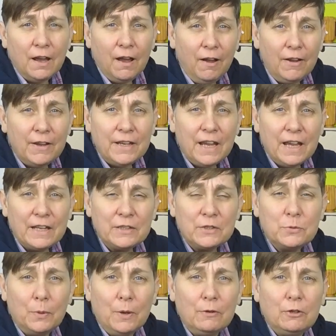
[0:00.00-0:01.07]
Hi
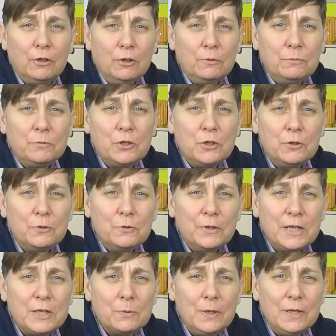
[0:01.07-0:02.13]
and welcome to
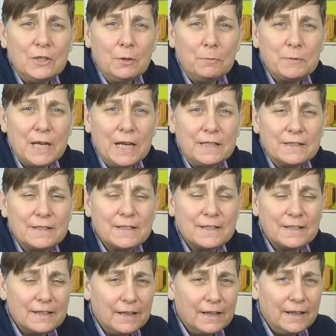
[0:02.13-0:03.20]
this week's
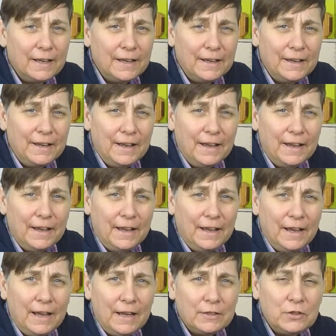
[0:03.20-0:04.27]
update.
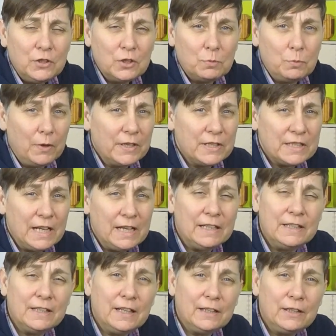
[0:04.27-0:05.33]
Just want to
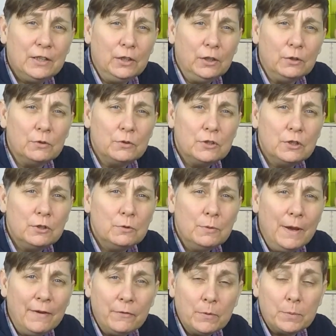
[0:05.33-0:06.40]
say thank you
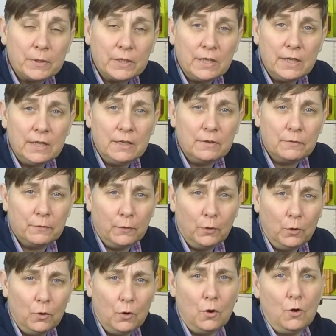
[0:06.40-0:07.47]
to everybody
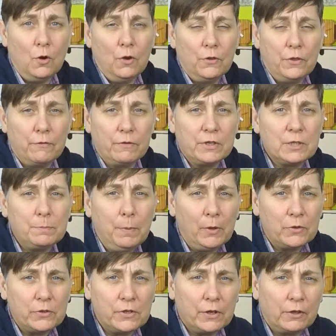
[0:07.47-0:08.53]
for the
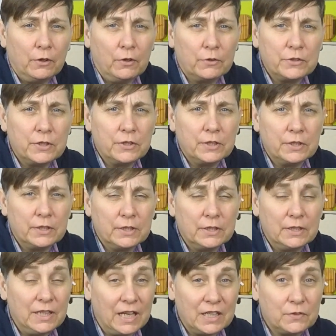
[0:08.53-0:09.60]
response I got to
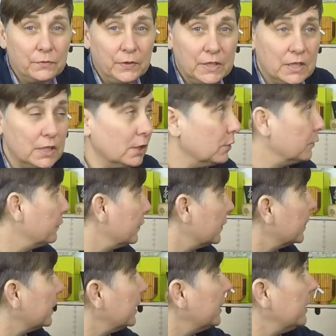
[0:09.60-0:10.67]
the last video
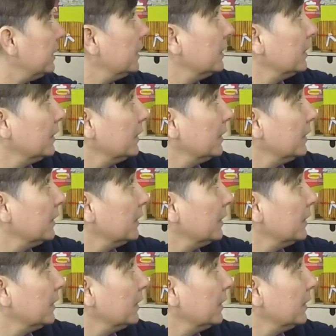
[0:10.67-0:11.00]
for the